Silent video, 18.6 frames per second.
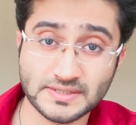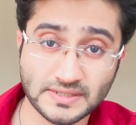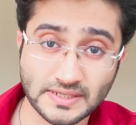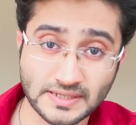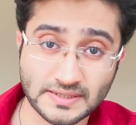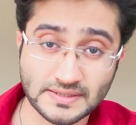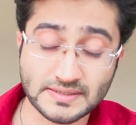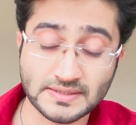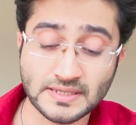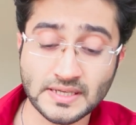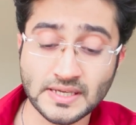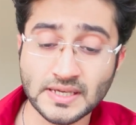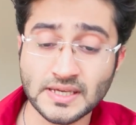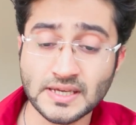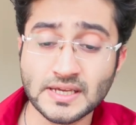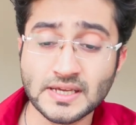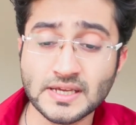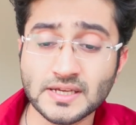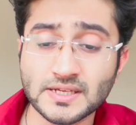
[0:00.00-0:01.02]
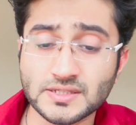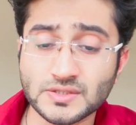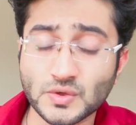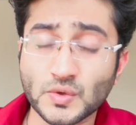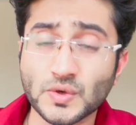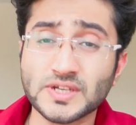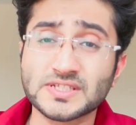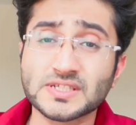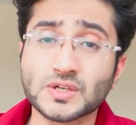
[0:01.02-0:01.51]
things.
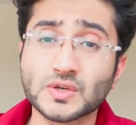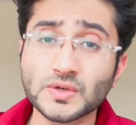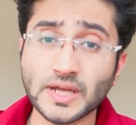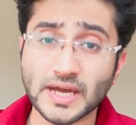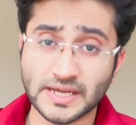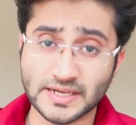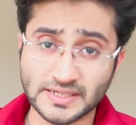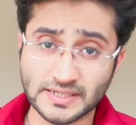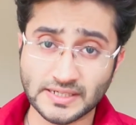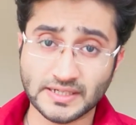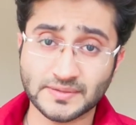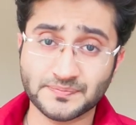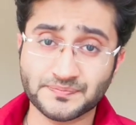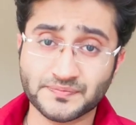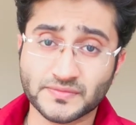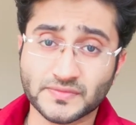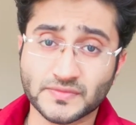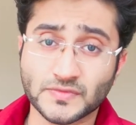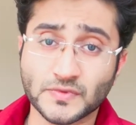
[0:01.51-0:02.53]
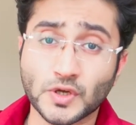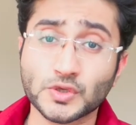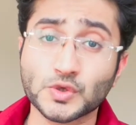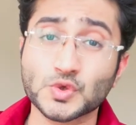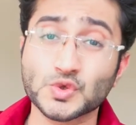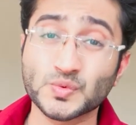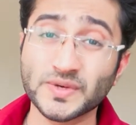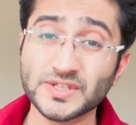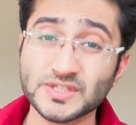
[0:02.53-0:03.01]
So it's a good idea not
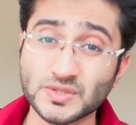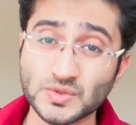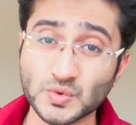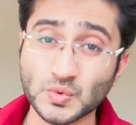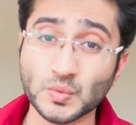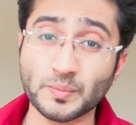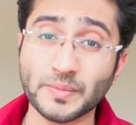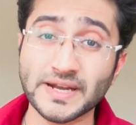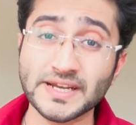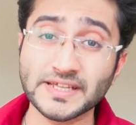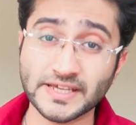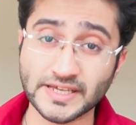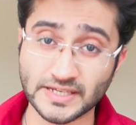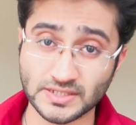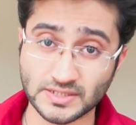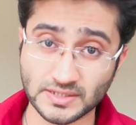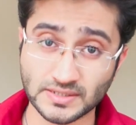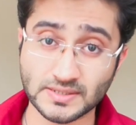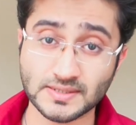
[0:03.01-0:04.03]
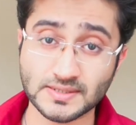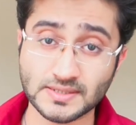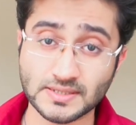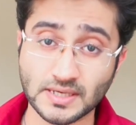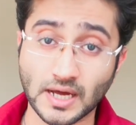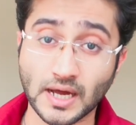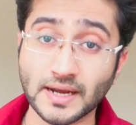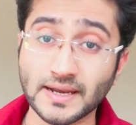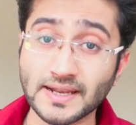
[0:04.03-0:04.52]
to switch to medications
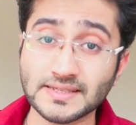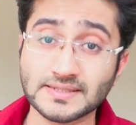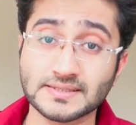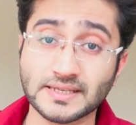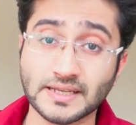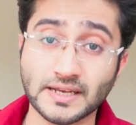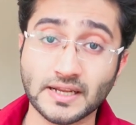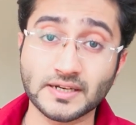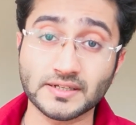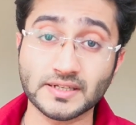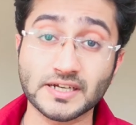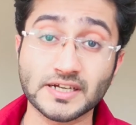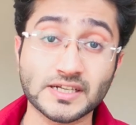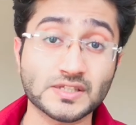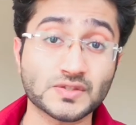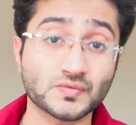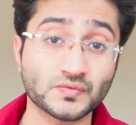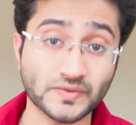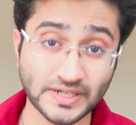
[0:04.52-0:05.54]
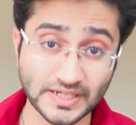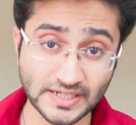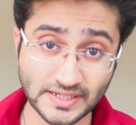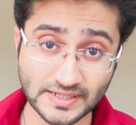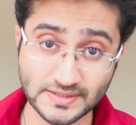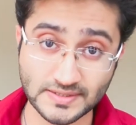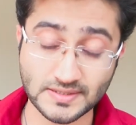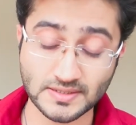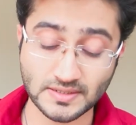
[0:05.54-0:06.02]
unless and until it is very
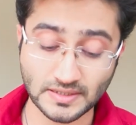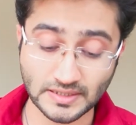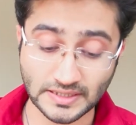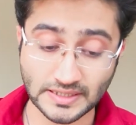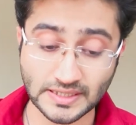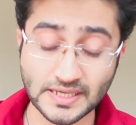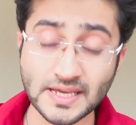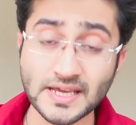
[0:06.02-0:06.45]
necessary.